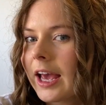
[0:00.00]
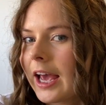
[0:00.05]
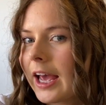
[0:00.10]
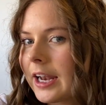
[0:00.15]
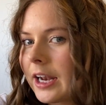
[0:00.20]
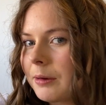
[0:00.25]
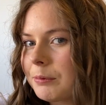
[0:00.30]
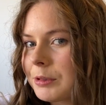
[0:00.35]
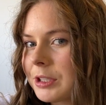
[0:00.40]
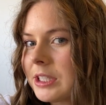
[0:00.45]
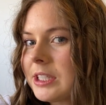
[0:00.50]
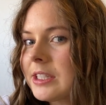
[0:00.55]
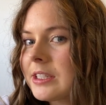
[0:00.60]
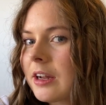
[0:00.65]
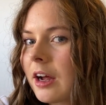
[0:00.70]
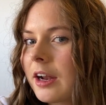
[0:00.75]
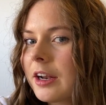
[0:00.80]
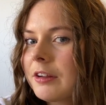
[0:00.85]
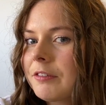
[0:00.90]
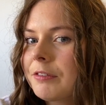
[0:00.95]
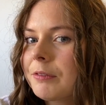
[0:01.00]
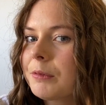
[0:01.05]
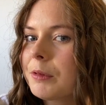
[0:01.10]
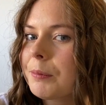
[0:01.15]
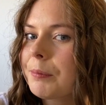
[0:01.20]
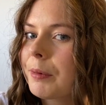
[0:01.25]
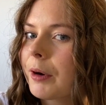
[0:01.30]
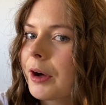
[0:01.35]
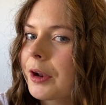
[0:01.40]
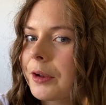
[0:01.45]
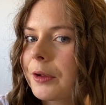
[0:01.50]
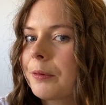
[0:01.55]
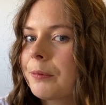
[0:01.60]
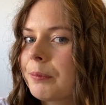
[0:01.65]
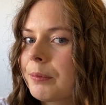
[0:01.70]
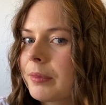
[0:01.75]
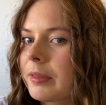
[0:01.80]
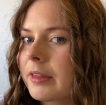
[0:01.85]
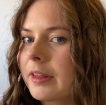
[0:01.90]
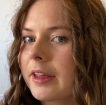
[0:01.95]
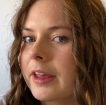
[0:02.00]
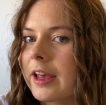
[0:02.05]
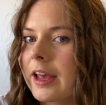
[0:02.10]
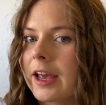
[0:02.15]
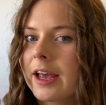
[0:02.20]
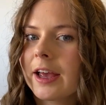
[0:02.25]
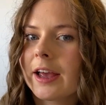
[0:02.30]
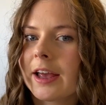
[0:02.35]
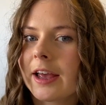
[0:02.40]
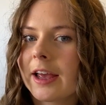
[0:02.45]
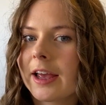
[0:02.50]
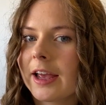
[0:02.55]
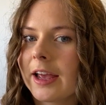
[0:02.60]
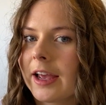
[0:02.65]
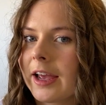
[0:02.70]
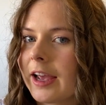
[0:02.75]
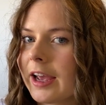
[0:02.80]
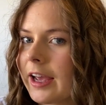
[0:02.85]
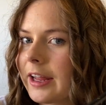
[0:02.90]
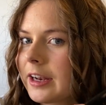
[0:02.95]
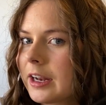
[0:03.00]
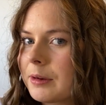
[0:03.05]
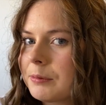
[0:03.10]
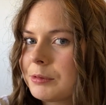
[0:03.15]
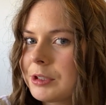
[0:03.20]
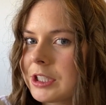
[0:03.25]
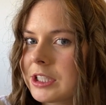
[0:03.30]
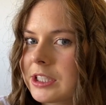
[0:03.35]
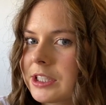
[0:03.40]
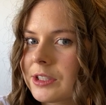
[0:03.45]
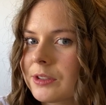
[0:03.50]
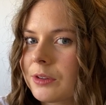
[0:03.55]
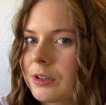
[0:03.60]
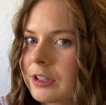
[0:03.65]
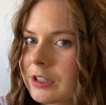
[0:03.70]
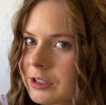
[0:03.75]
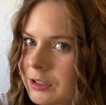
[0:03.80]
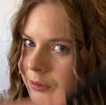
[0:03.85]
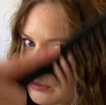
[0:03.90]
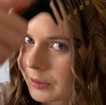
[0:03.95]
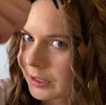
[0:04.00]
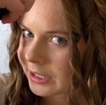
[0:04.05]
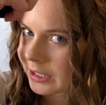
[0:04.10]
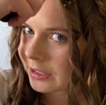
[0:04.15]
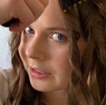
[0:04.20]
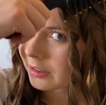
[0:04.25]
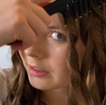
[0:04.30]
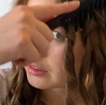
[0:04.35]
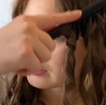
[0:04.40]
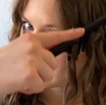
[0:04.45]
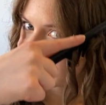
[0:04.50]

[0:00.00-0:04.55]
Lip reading: And I'm just starting from the bottom, and I'm just sort of doing